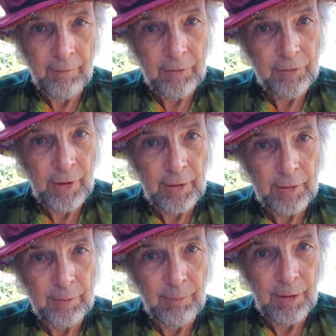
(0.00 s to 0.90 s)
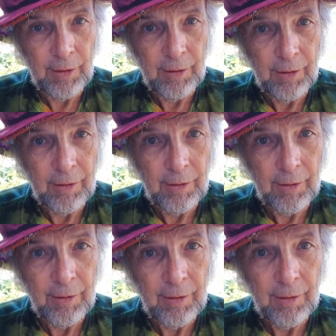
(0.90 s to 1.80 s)
has taken me
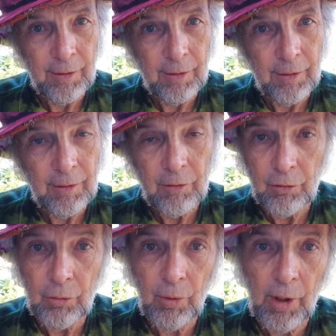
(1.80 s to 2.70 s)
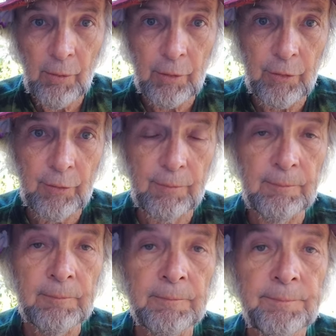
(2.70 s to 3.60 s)
2 hours.
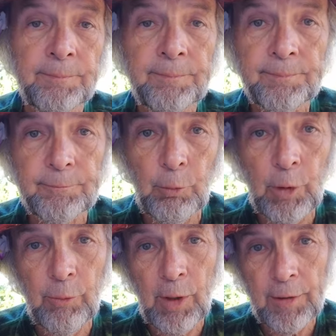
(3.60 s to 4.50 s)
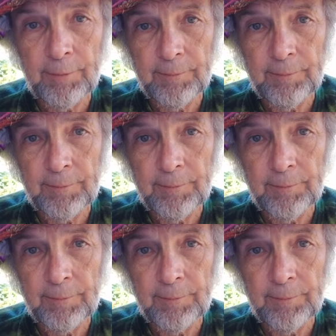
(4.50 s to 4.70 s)
One way.